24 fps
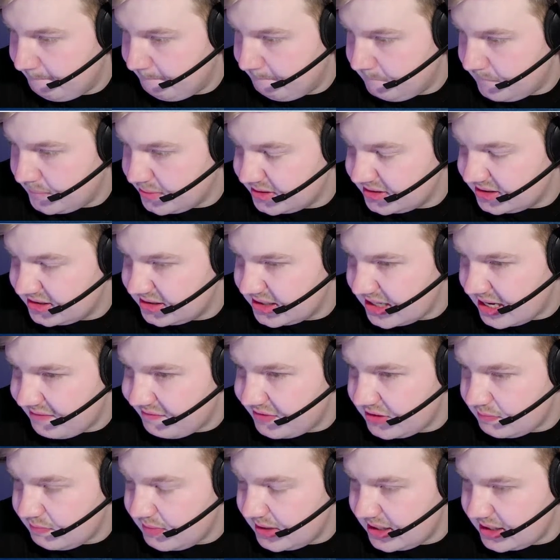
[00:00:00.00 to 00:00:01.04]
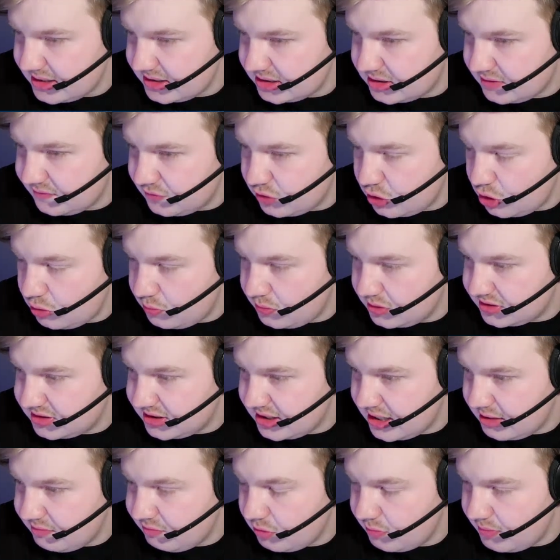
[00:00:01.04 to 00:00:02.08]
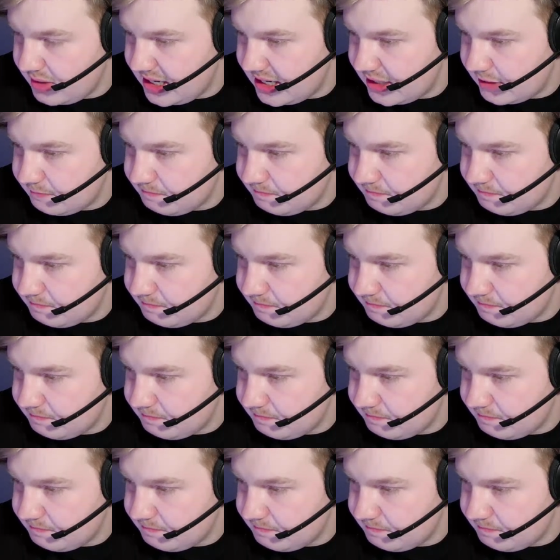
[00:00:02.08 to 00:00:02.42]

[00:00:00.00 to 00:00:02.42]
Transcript: Seven minutes of normal time remain.